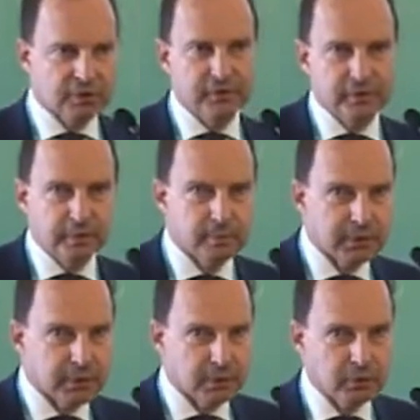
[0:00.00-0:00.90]
15
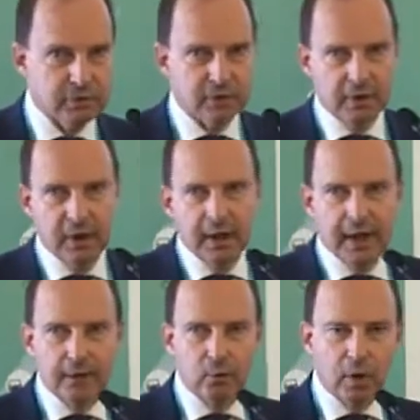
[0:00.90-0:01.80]
billion,
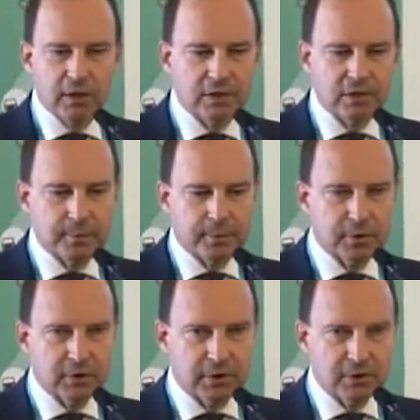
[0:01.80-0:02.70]
and what is
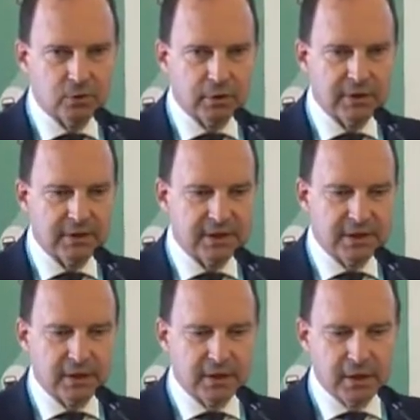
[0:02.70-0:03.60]
important is to
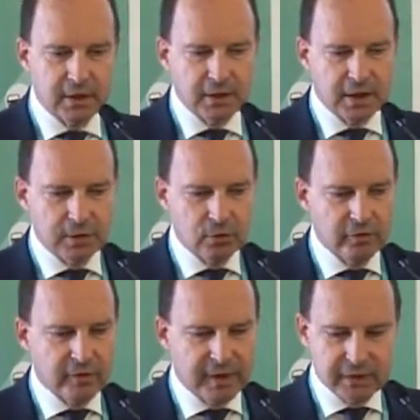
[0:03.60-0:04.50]
understand that the return on
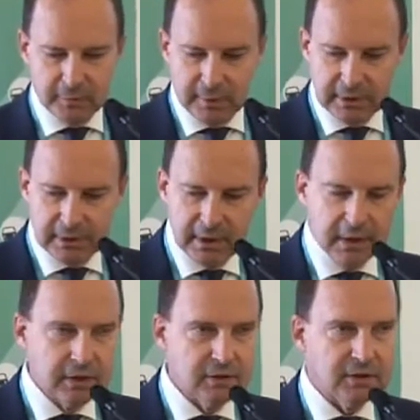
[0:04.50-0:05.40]
investment
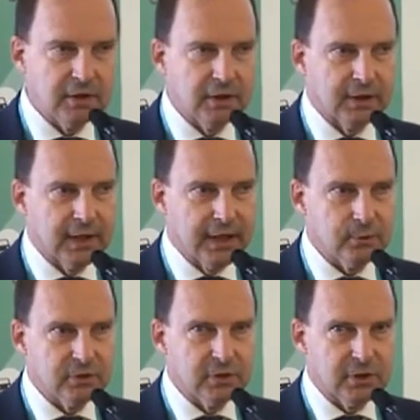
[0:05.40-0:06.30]
is in the
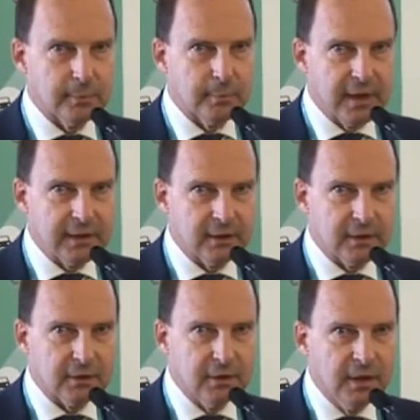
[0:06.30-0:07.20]
downstream
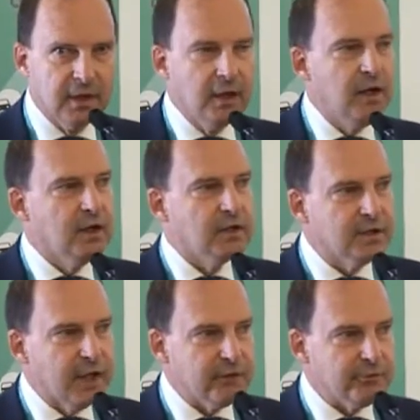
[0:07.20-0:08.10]
market,
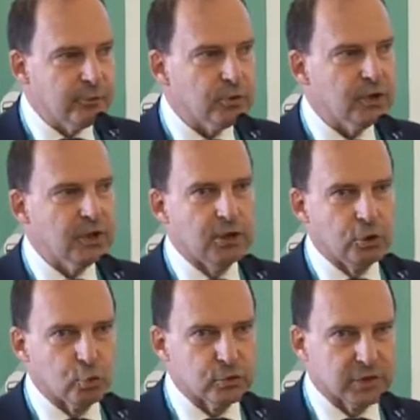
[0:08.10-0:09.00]
therefore in
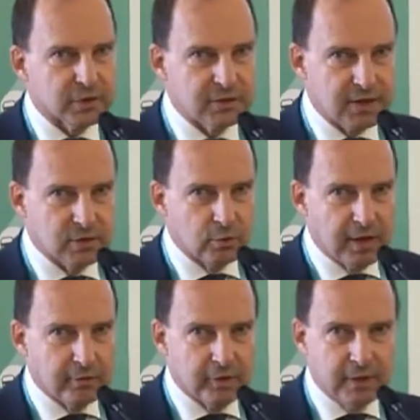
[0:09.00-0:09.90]
users. That's why
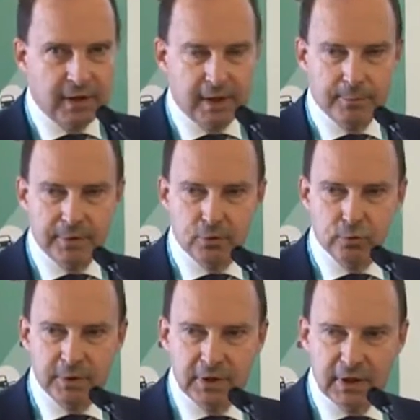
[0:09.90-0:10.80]
I'm very happy to
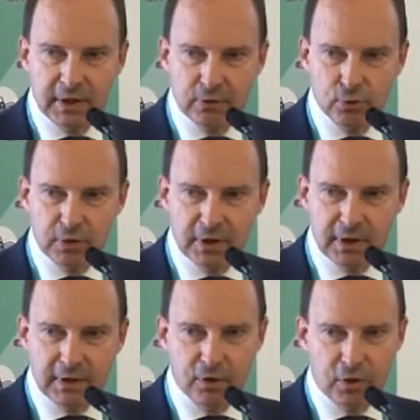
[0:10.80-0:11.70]
be here
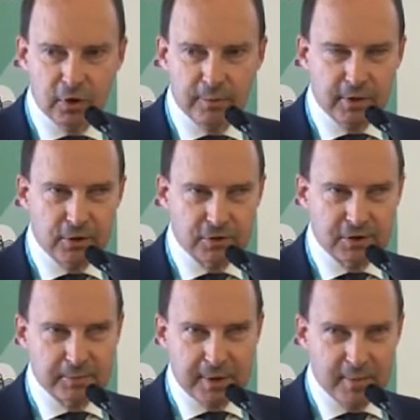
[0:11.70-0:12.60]
today, not only because
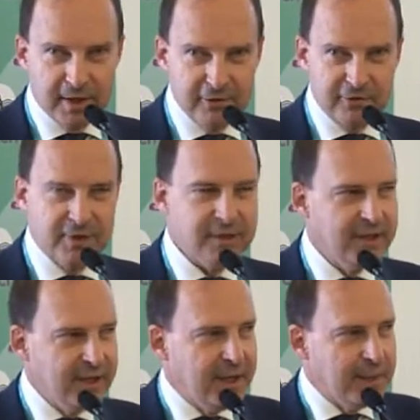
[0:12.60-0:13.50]
it's my birthday,
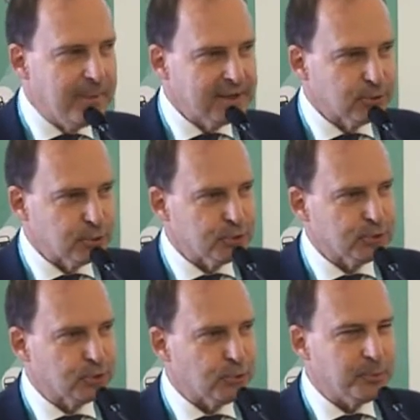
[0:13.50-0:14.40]
but
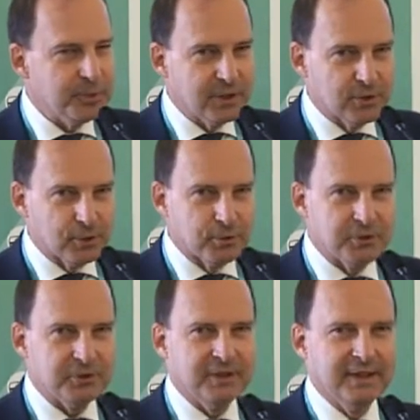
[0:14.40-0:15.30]
also
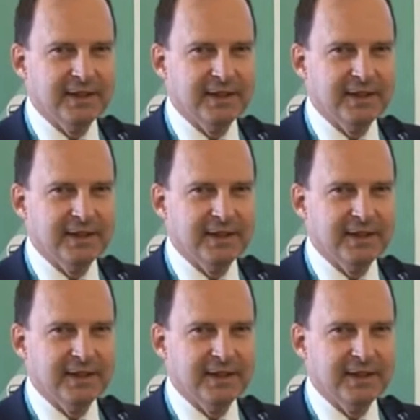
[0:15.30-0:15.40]
because